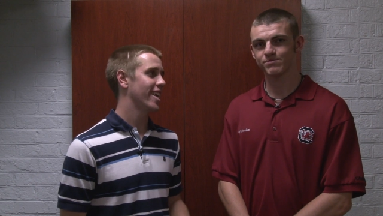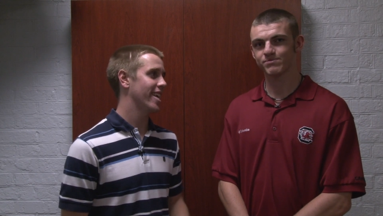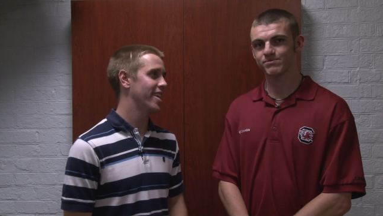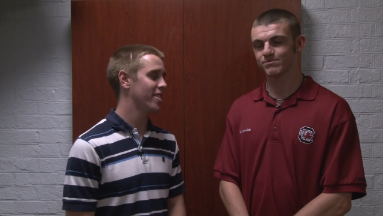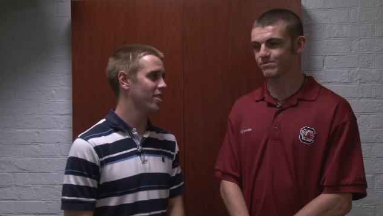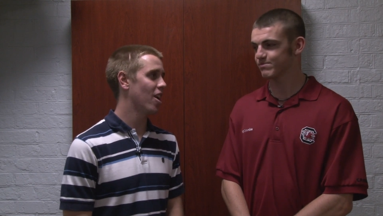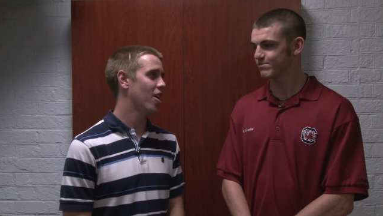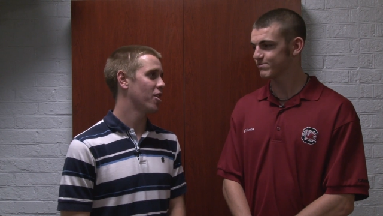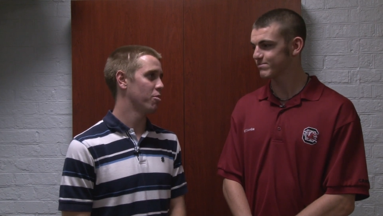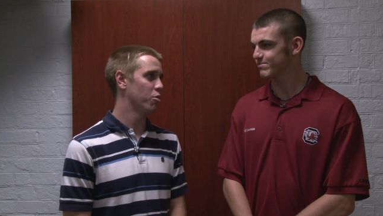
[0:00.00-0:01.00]
Speaker 1: here
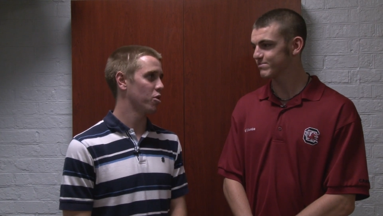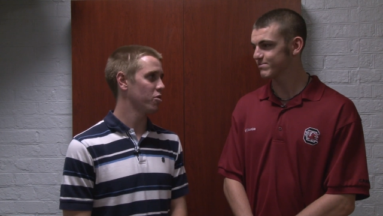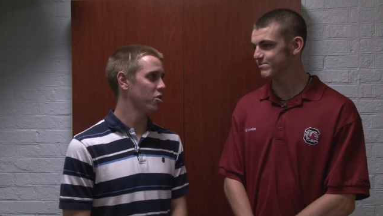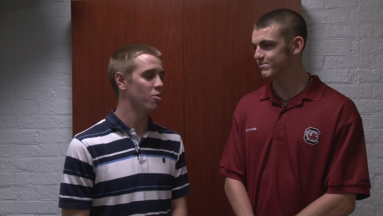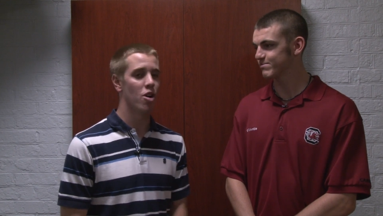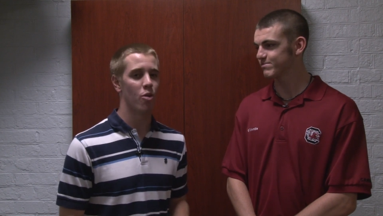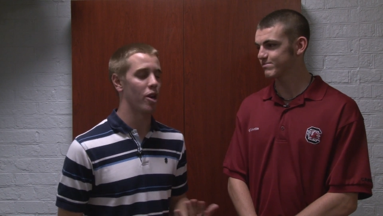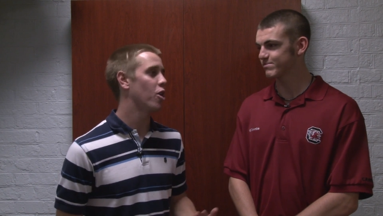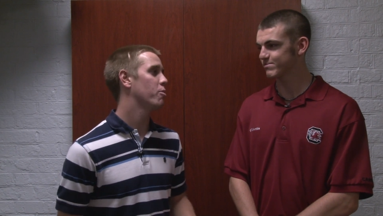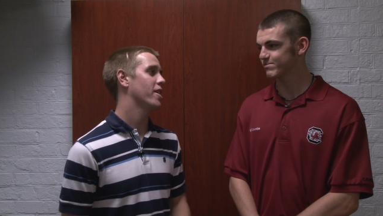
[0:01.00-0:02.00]
on the boardroom.
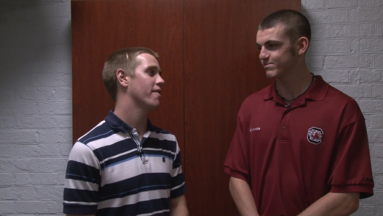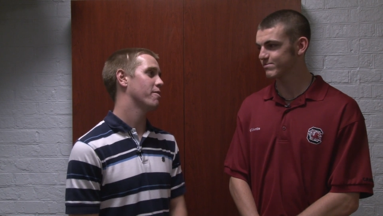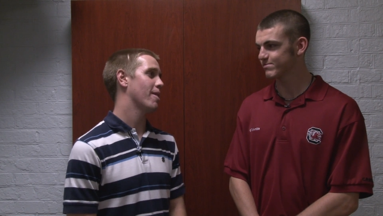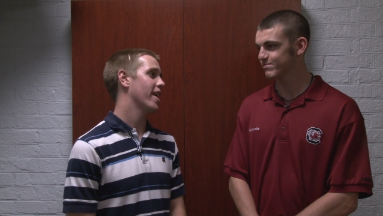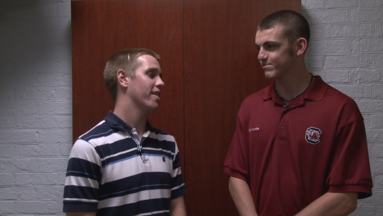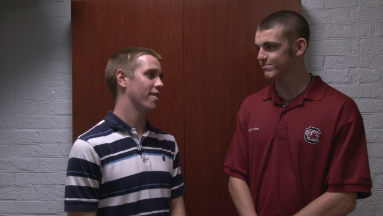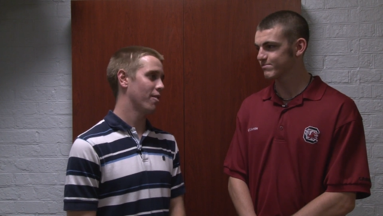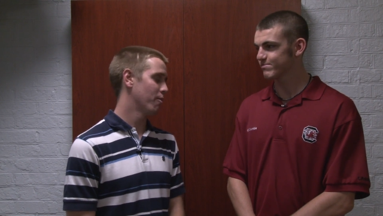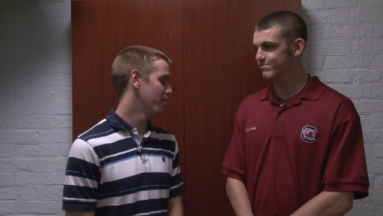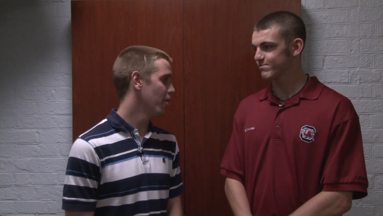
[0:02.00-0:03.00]
We hope to have you back
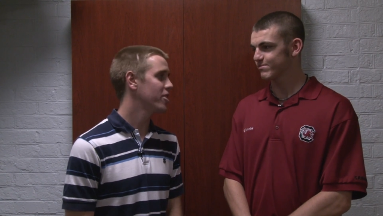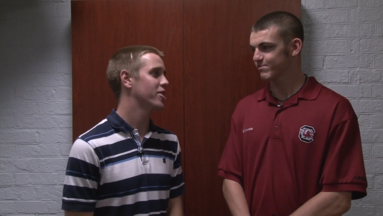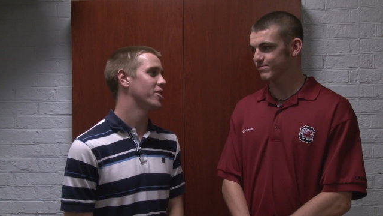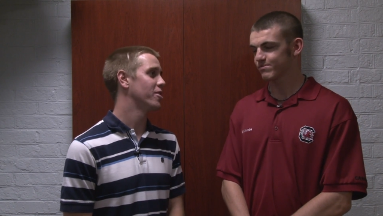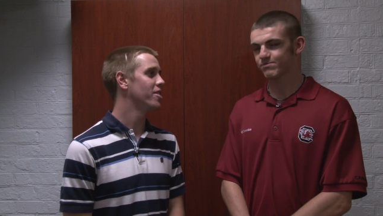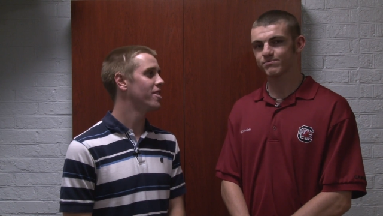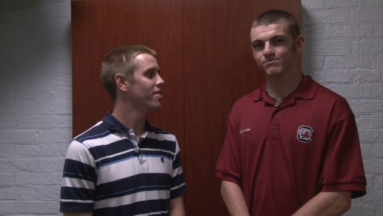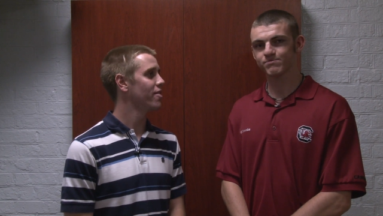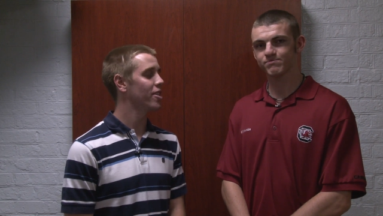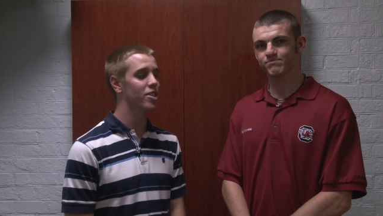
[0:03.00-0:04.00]
much soon,
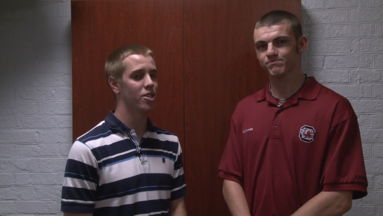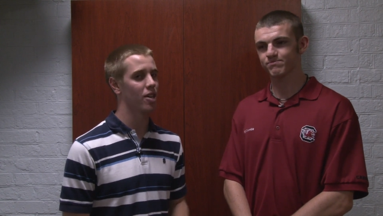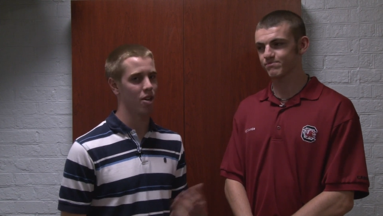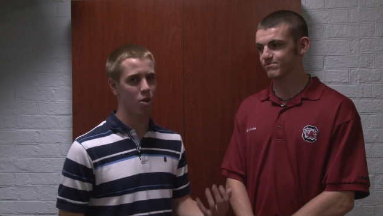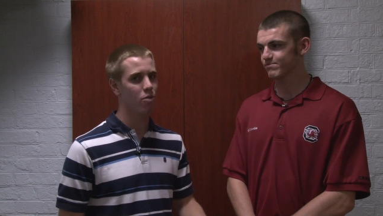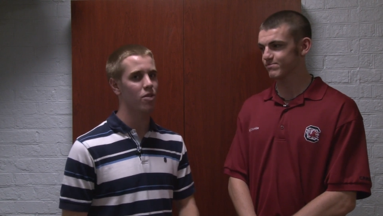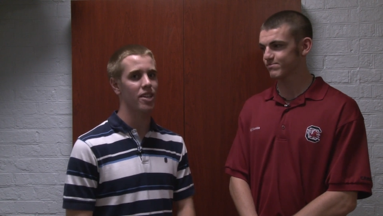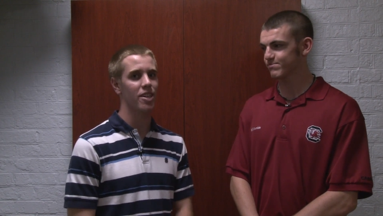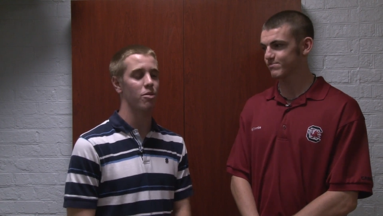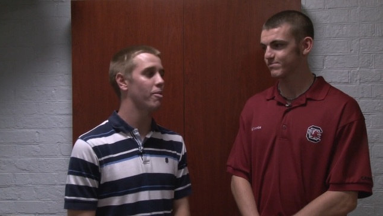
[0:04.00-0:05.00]
very soon, and
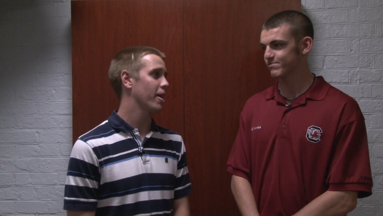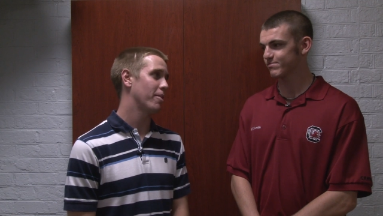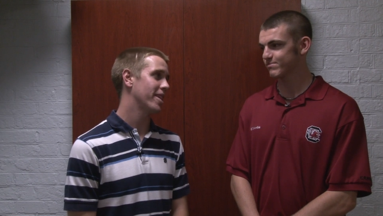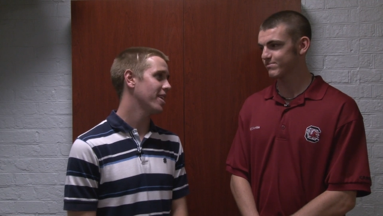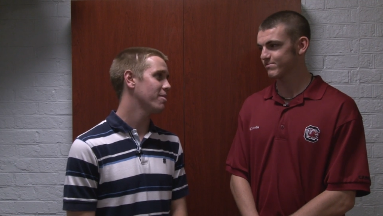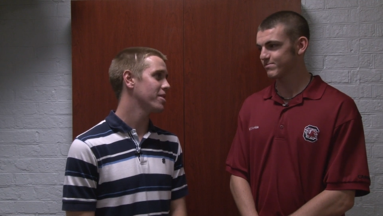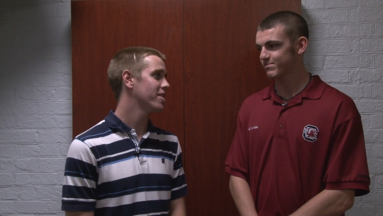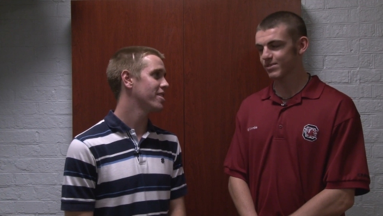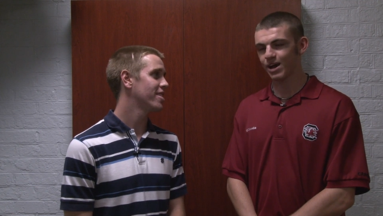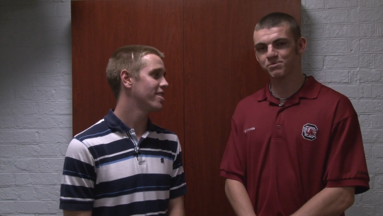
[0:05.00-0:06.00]
hopefully you'll be back many times.
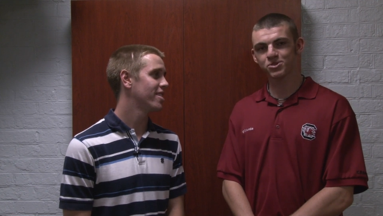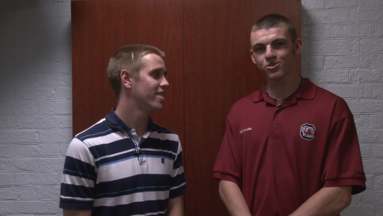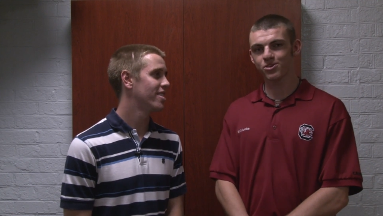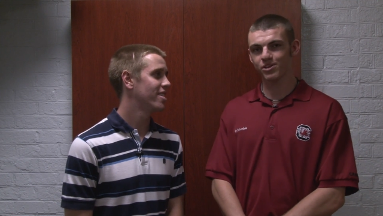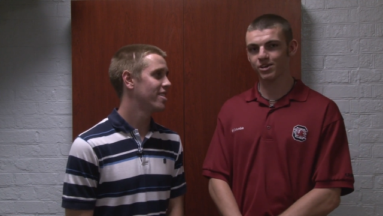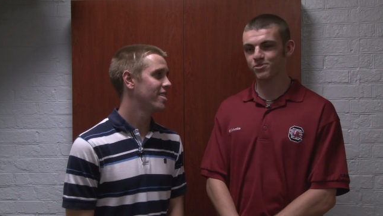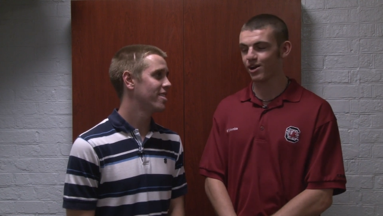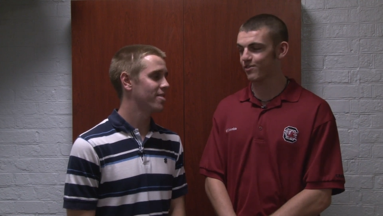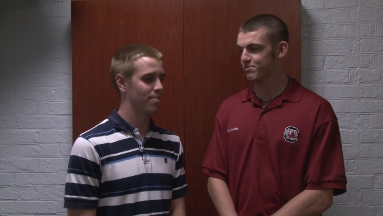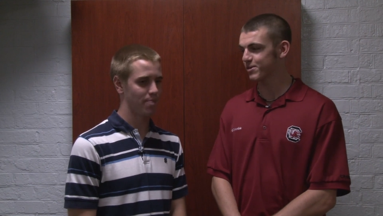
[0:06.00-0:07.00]
Speaker 2: Absolutely. Thanks for
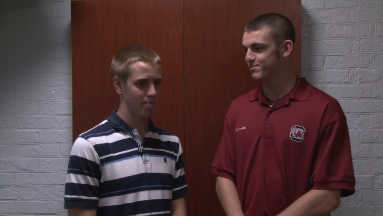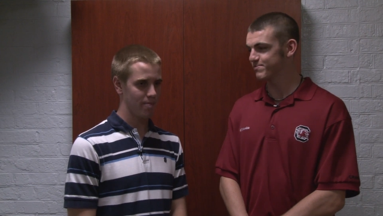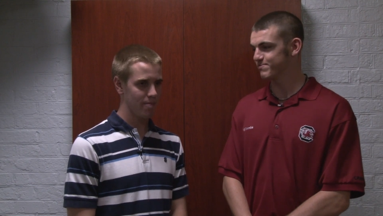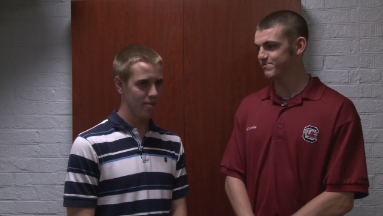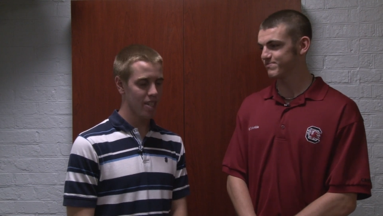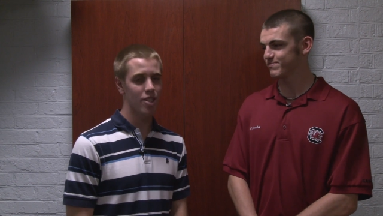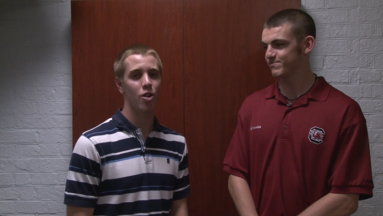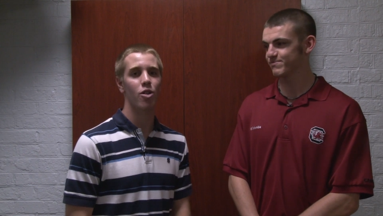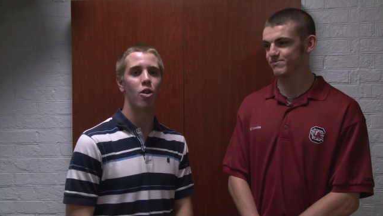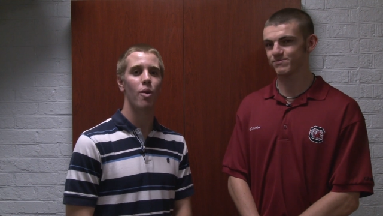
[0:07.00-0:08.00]
having me.
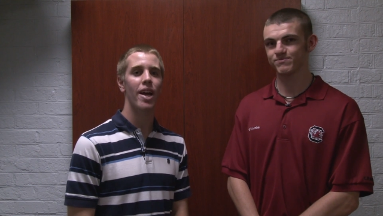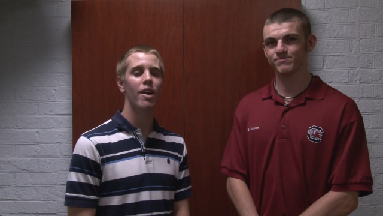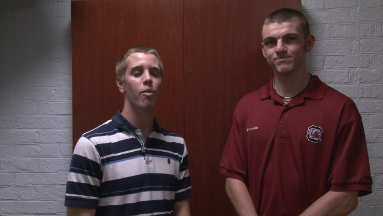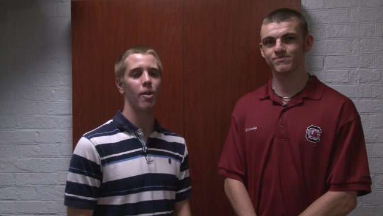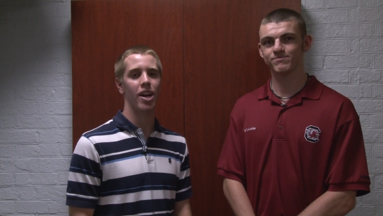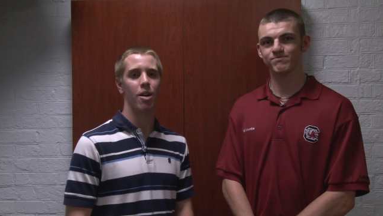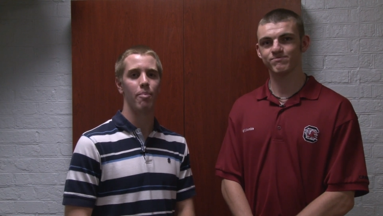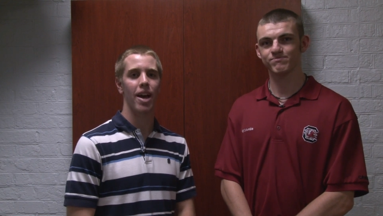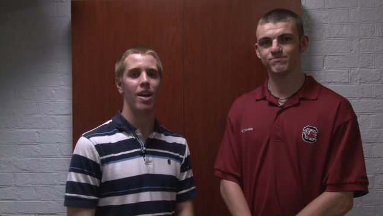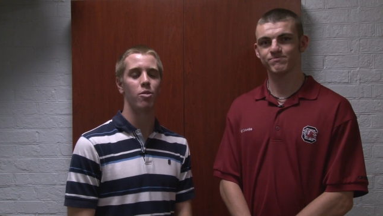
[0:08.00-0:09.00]
Speaker 1: Don't go away. When we
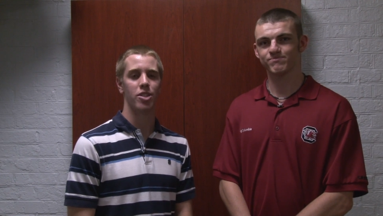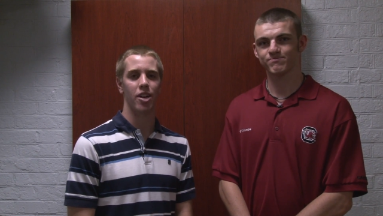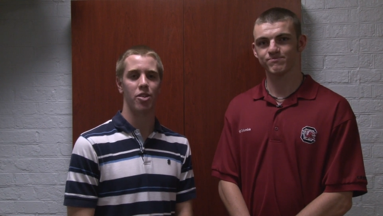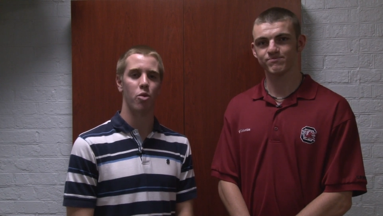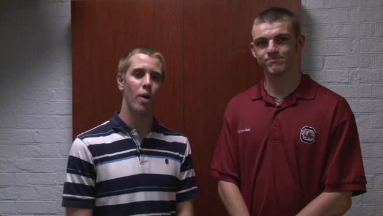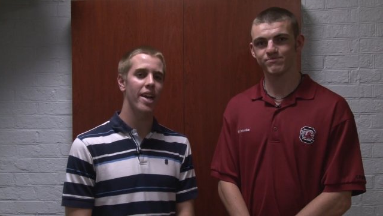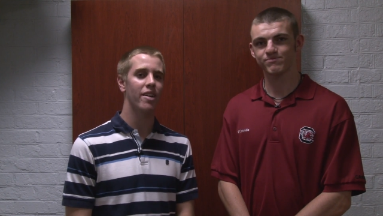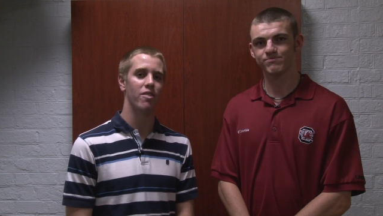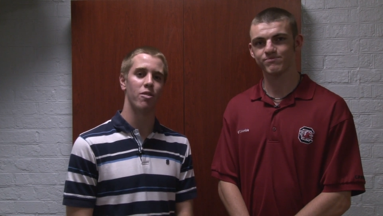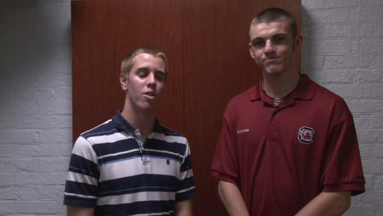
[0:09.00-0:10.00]
come back, we'll check out the
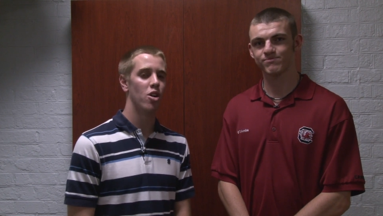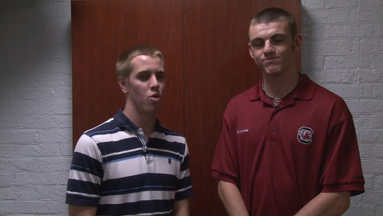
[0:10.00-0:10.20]
waiting room